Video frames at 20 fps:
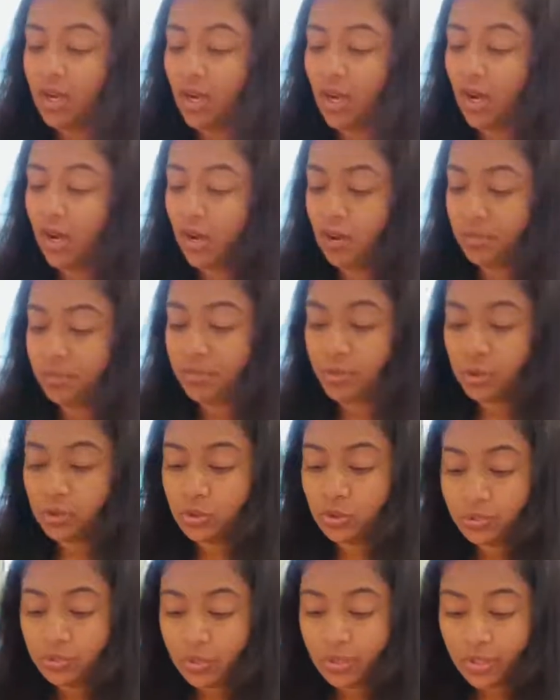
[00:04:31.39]
Now
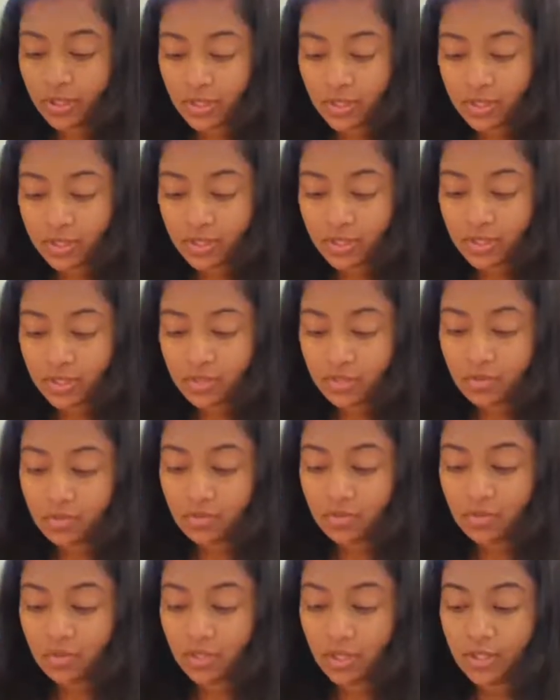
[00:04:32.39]
turmeric
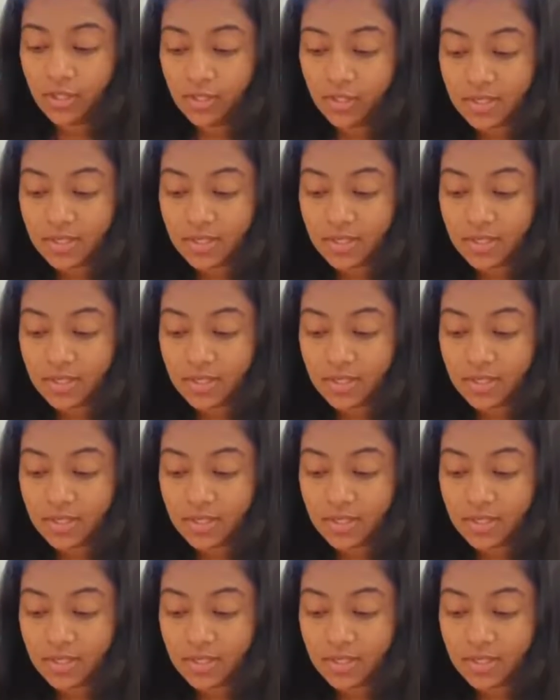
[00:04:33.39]
in